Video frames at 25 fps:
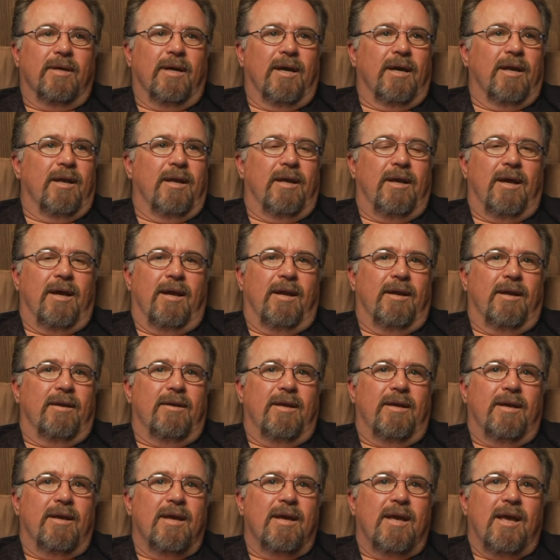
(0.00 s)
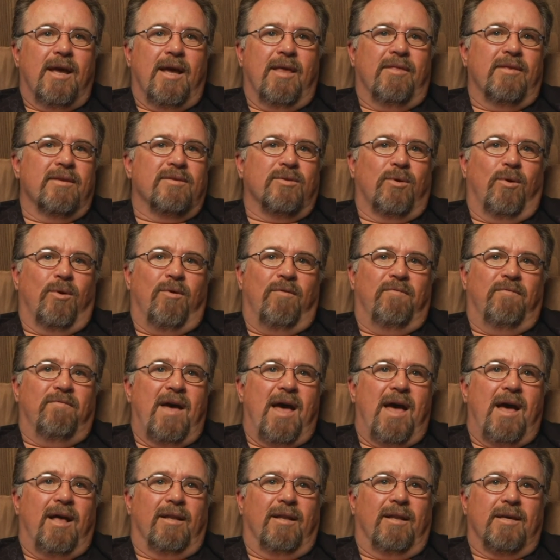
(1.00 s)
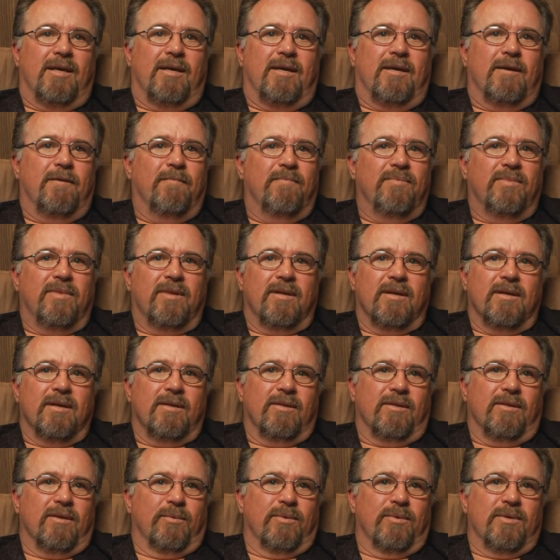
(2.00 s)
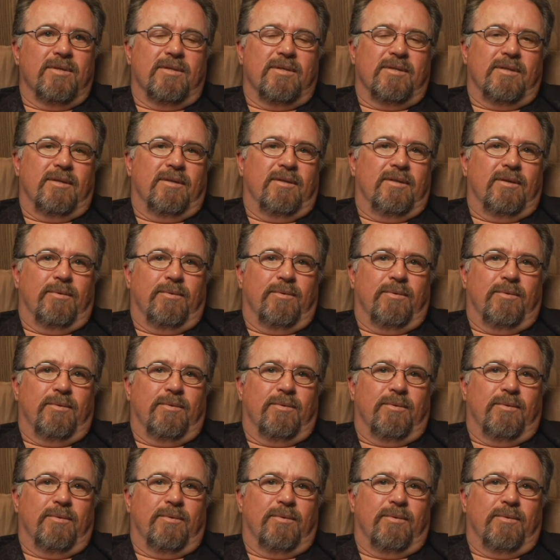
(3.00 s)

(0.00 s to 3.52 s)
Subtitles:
and this whole valley, there was,